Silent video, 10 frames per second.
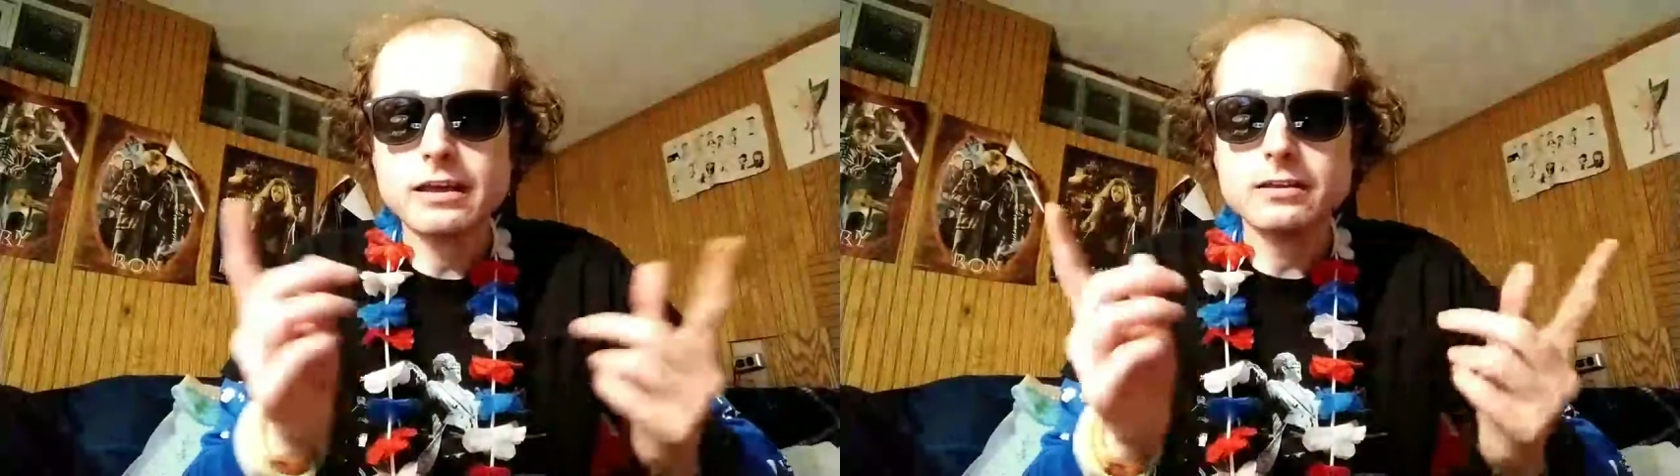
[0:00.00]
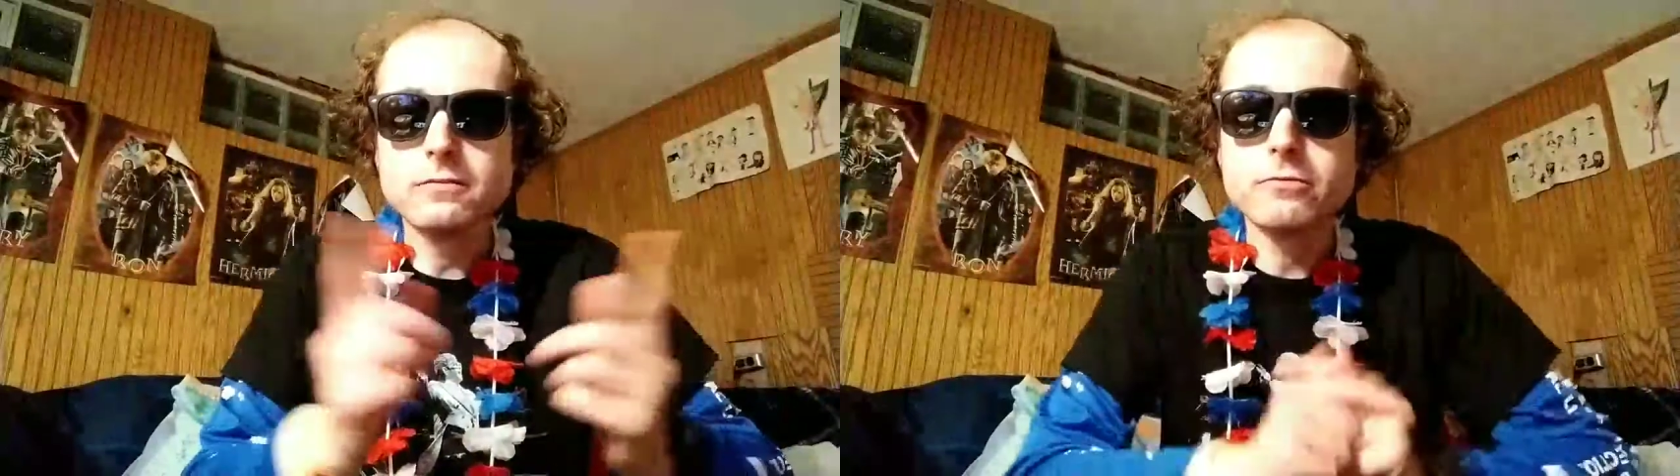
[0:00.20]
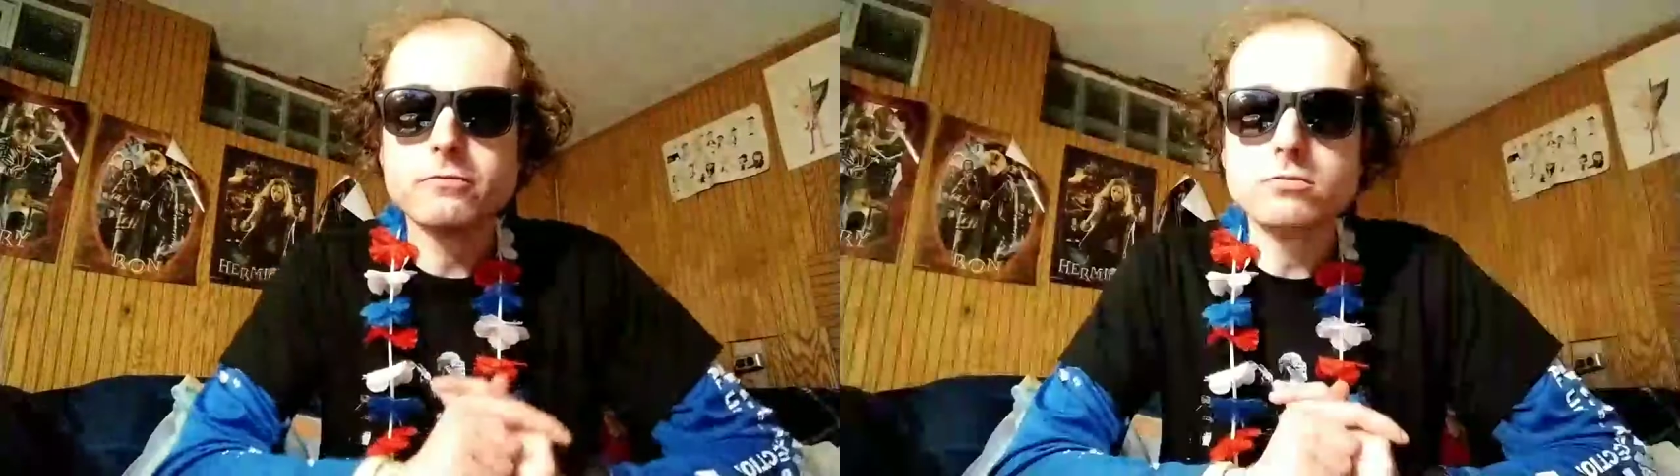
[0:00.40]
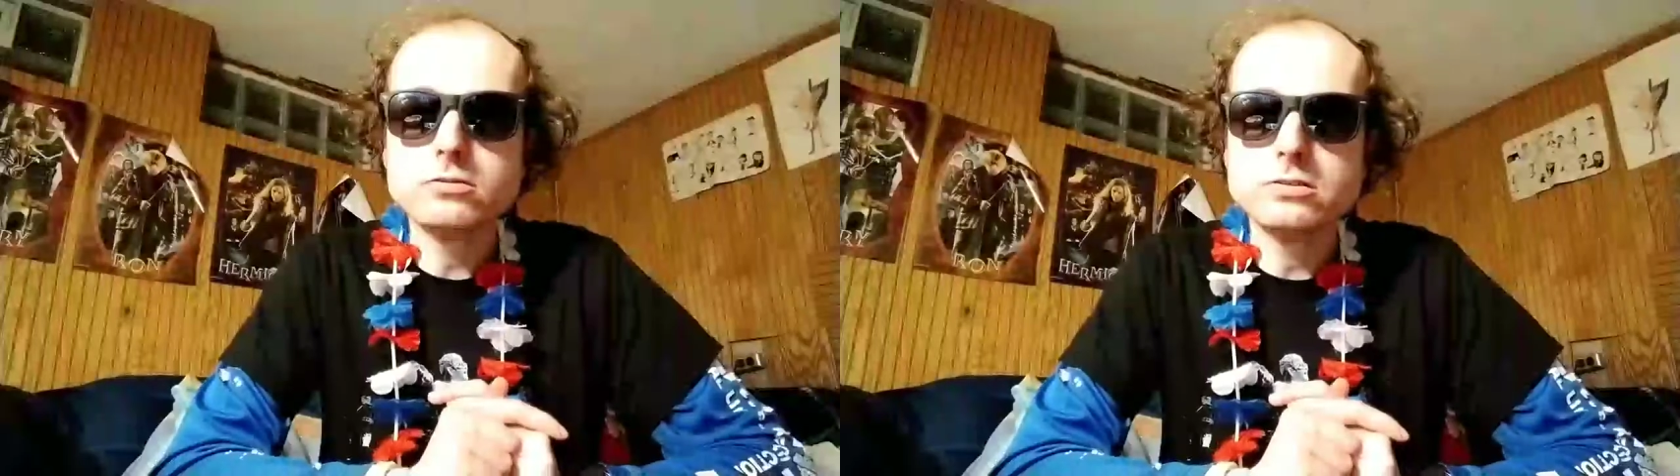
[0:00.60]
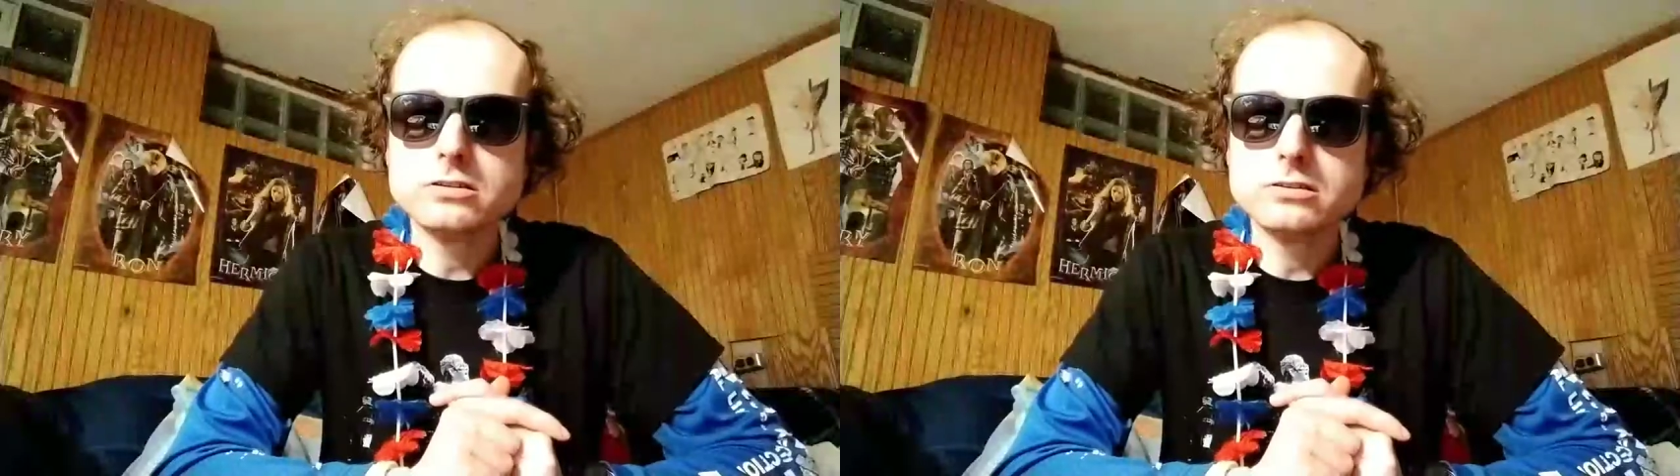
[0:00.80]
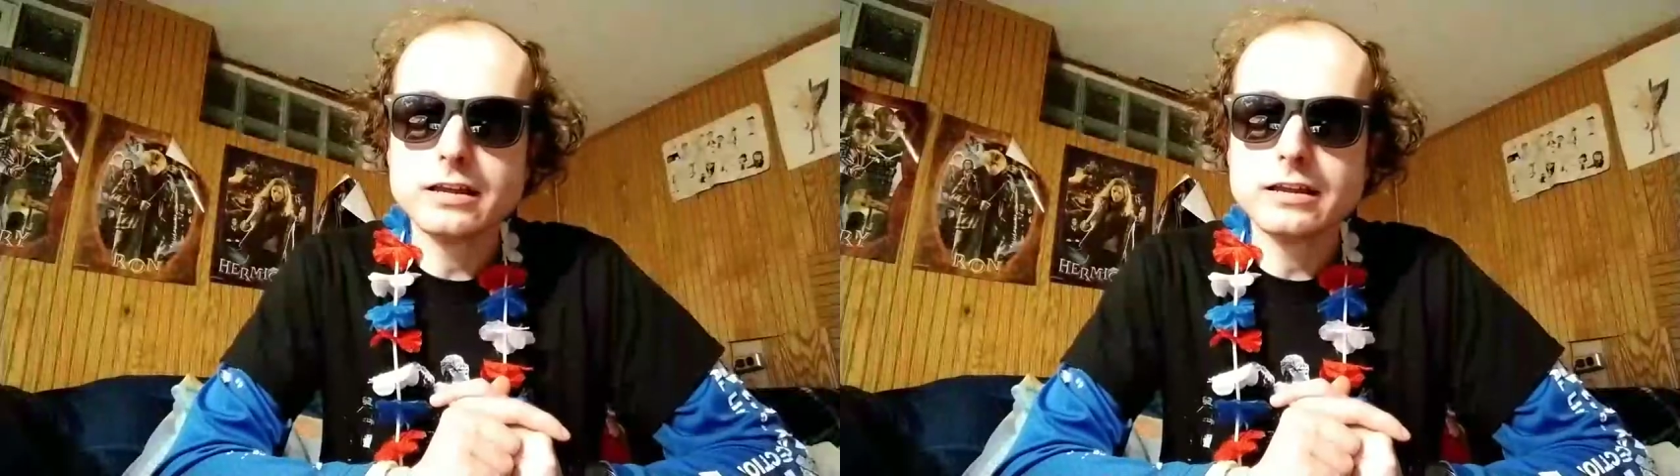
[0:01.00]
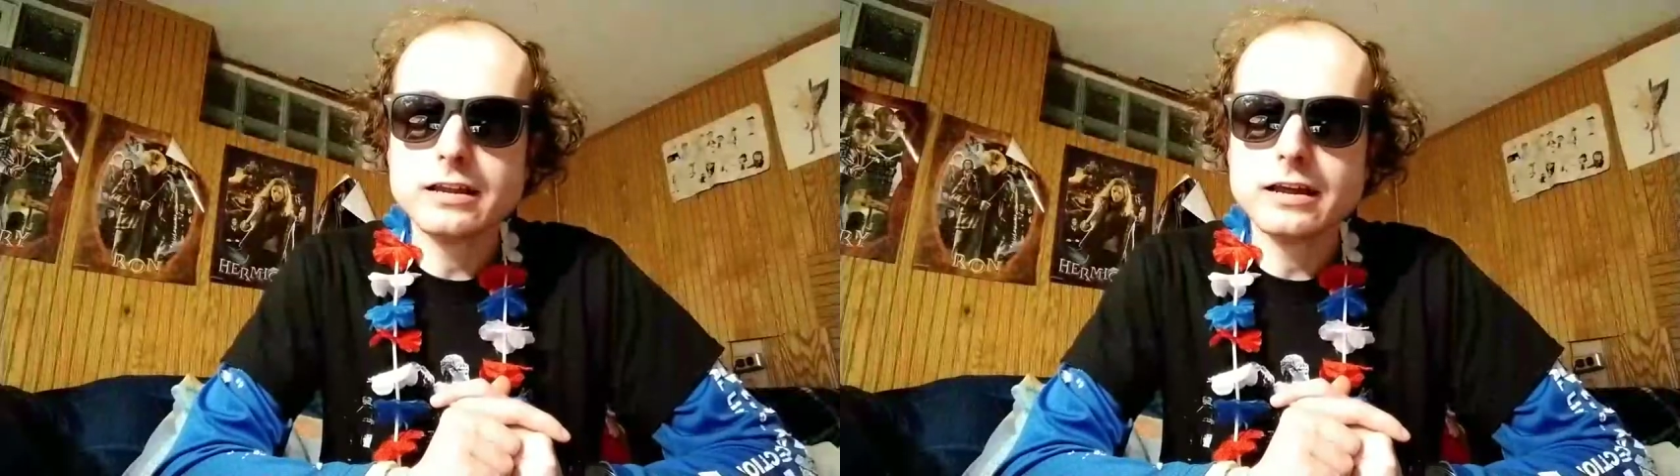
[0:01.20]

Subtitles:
and the performances that